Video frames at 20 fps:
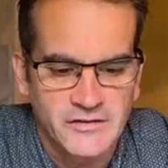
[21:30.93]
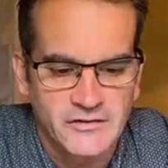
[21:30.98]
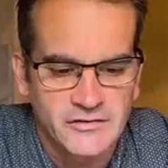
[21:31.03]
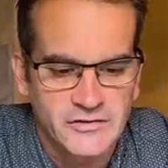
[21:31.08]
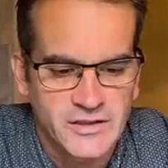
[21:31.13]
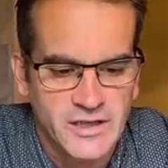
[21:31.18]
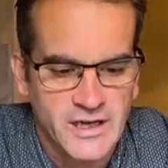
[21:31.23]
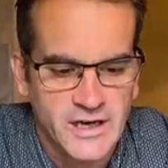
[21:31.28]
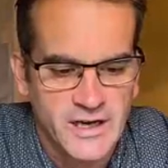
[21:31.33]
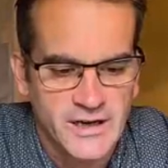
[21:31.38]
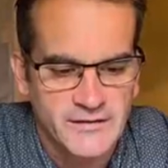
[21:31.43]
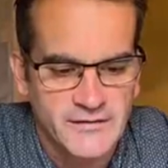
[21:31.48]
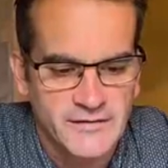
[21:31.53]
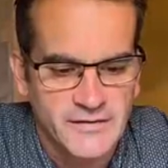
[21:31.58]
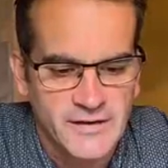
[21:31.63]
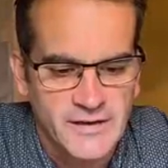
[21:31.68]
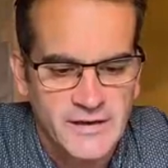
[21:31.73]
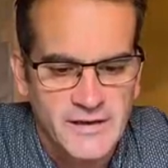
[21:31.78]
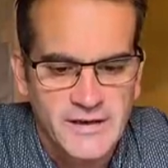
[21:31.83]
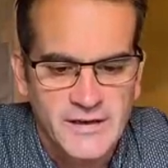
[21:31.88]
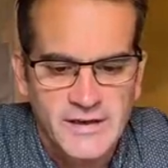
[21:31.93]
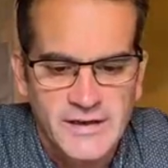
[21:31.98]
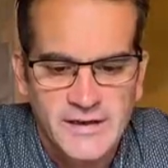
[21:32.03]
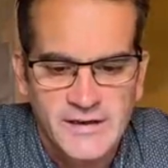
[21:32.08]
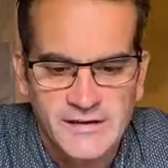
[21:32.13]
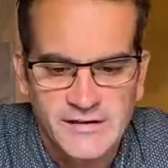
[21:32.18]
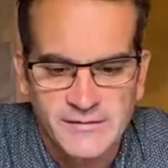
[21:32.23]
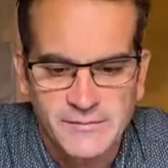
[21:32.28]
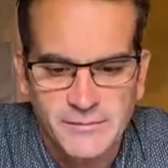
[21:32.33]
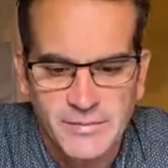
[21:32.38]
drive
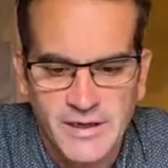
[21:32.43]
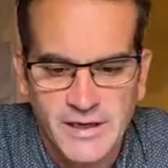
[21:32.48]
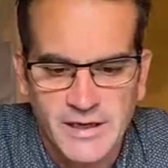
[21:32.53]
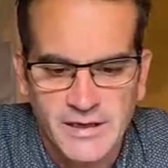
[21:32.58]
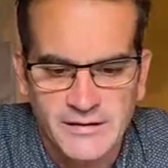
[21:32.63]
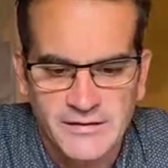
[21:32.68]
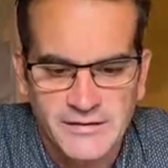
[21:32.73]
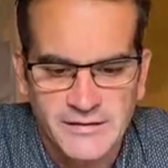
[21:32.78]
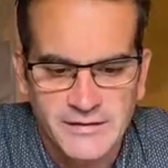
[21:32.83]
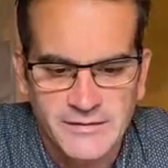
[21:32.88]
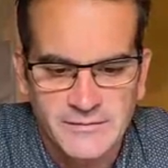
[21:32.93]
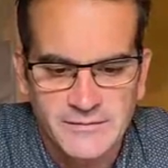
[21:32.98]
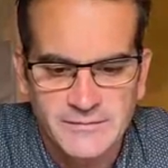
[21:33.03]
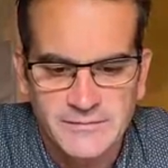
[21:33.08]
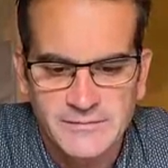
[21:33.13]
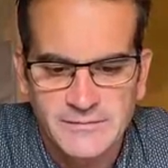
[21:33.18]
his bus?